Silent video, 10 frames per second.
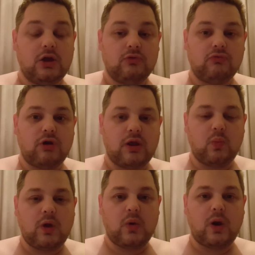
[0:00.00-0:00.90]
Right,
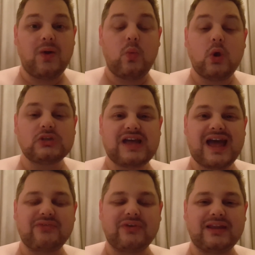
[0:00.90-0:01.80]
well, I was
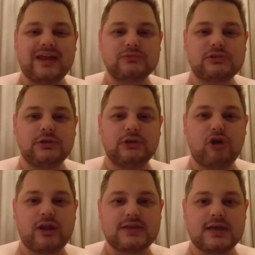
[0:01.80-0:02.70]
having an absolutely
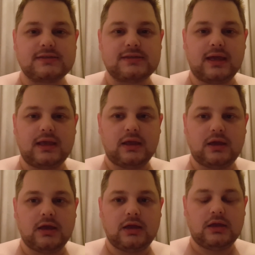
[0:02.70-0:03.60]
great day
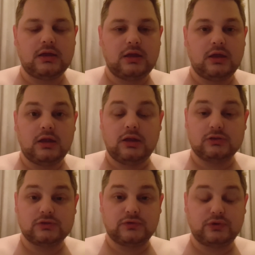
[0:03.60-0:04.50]
today.
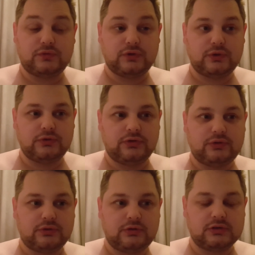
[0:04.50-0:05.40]
Lots of good food,
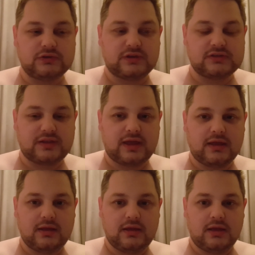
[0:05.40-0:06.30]
lots of things like that.
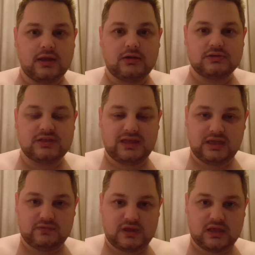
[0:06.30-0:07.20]
Got to the
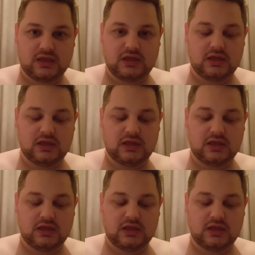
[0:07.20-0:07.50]
evening.